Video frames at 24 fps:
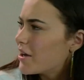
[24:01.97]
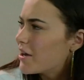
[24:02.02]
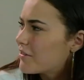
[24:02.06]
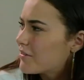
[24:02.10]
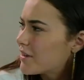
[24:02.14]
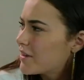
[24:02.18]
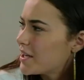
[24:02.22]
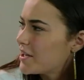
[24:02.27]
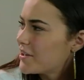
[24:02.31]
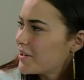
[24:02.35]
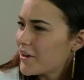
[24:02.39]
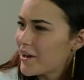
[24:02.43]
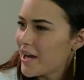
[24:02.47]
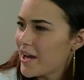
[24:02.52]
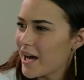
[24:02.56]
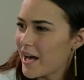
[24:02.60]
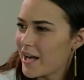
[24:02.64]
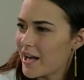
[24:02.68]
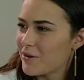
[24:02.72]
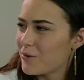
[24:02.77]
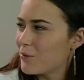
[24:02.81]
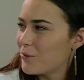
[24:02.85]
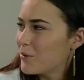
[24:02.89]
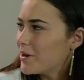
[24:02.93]
don't really know
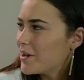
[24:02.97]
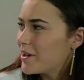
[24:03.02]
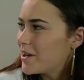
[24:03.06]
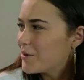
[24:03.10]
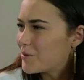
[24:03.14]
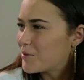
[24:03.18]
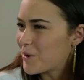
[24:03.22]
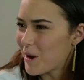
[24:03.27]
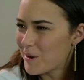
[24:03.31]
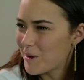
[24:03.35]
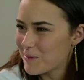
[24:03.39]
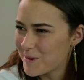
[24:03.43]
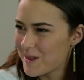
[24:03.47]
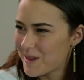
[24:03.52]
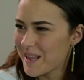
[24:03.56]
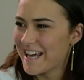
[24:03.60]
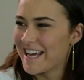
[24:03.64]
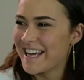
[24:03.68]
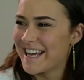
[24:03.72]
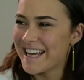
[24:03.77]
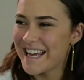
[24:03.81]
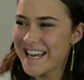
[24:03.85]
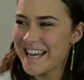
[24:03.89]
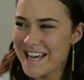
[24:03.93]
how to word it
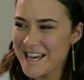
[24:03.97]
properly.